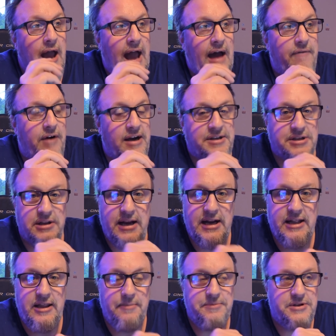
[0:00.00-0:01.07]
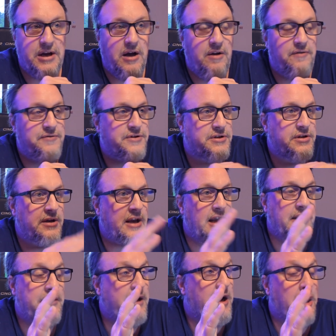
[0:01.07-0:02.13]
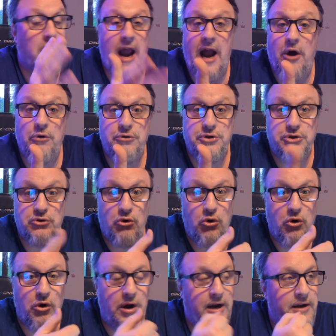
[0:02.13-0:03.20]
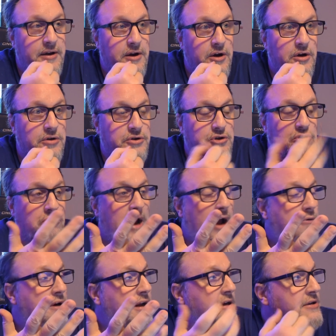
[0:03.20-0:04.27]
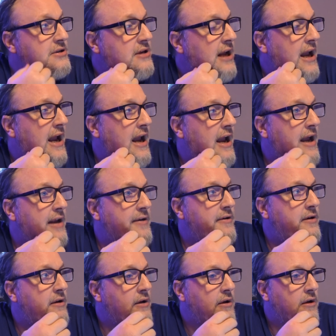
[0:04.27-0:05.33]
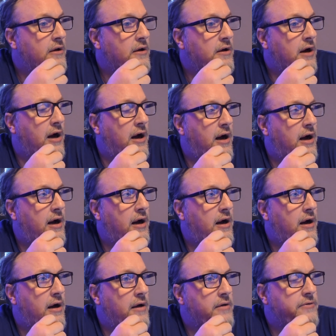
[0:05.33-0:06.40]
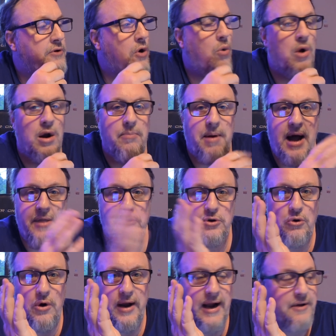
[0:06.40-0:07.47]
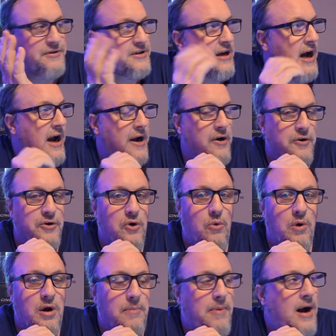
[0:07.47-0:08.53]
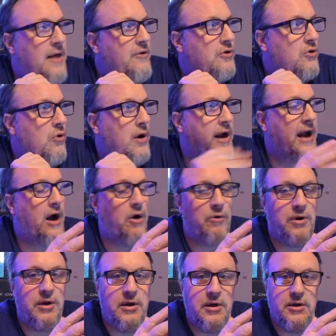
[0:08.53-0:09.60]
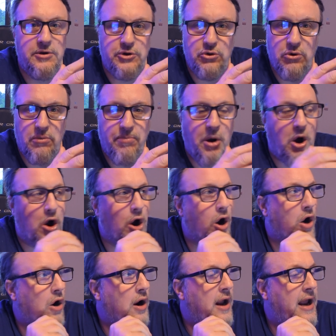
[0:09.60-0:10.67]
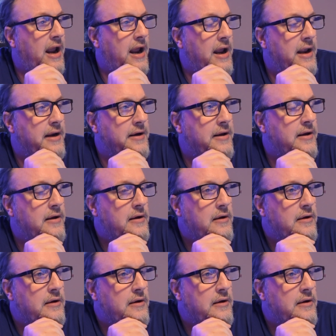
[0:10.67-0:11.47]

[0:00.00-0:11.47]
have isolated themselves in their house or in their surroundings and don't want to bother going outside, or don't want to bother going out to a bar and